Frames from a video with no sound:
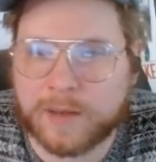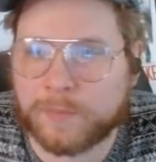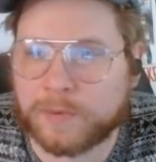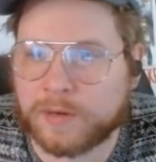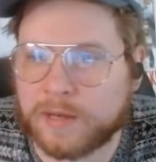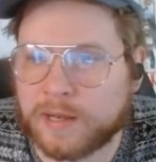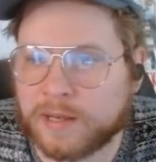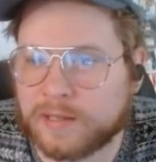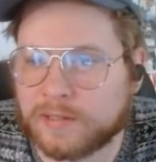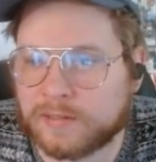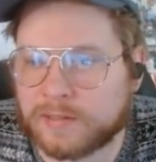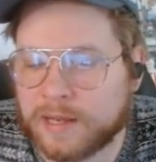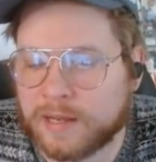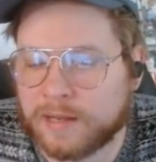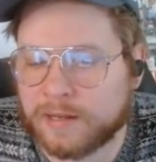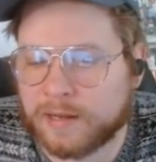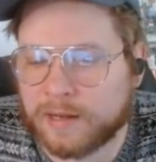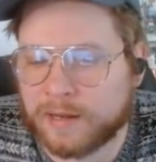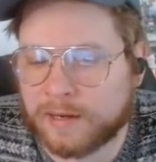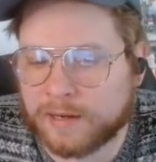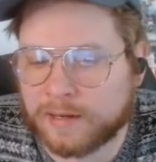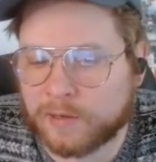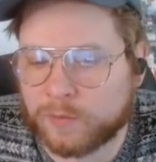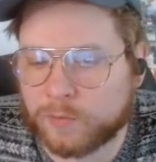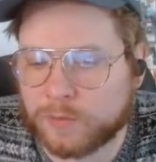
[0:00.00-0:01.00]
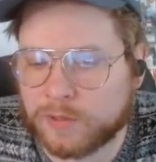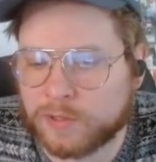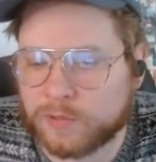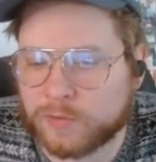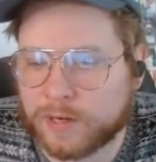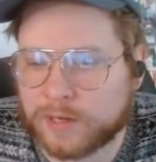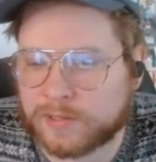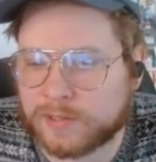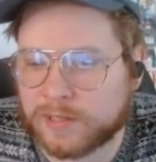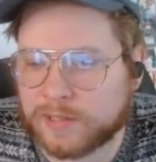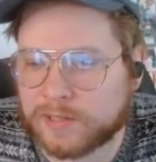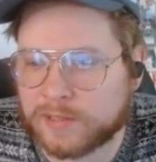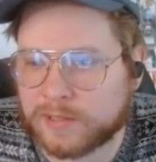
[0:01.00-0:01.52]
but it's it, again it
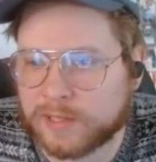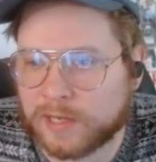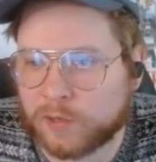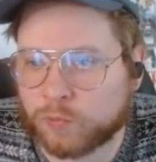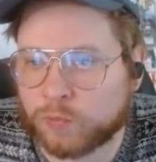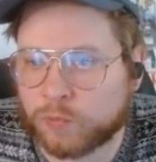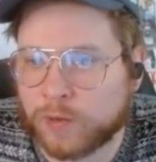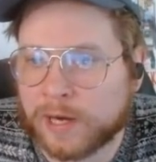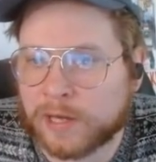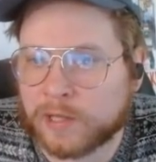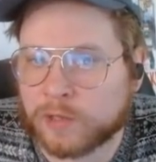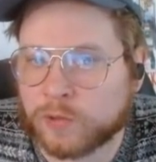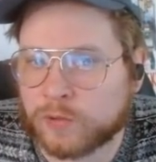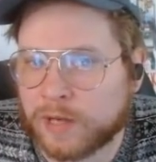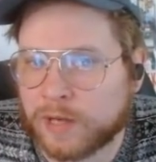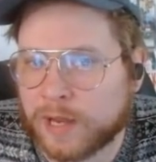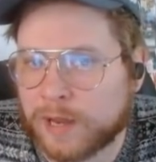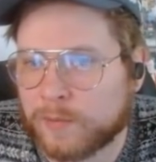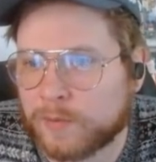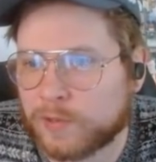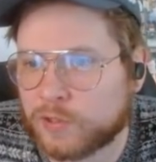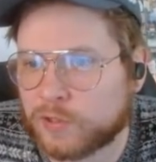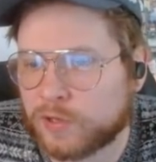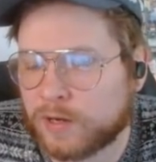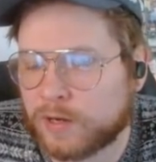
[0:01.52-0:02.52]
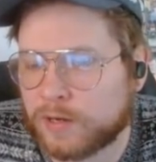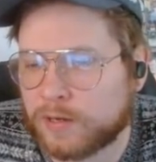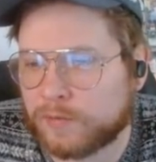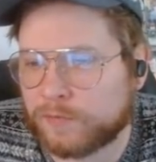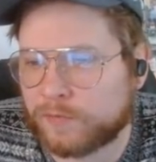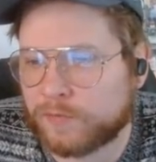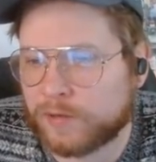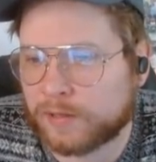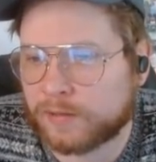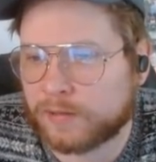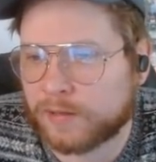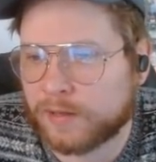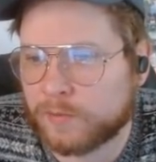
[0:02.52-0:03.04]
redirects as like regular damage, not
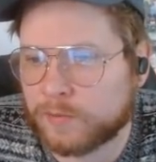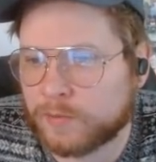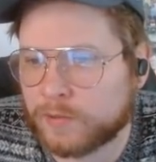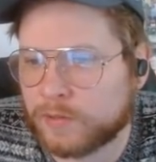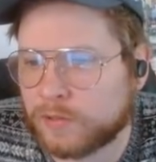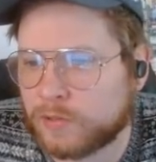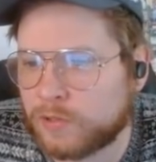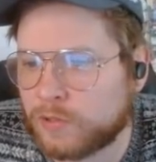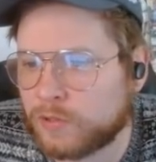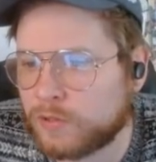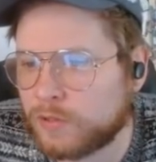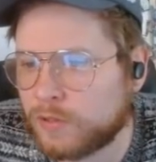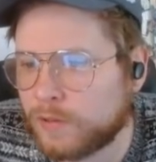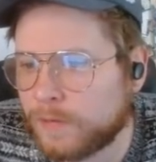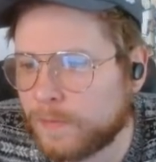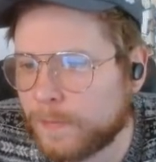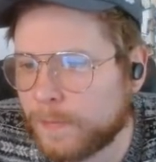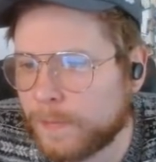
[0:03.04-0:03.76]
infect damage.